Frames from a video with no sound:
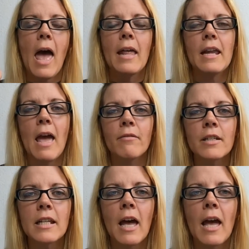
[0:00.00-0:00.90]
And
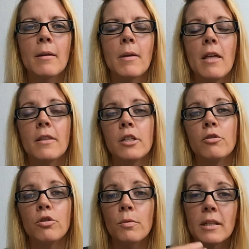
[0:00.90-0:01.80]
every time that
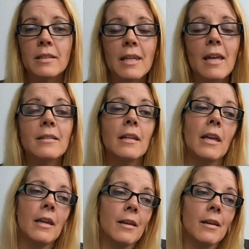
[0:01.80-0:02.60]
you do what it says,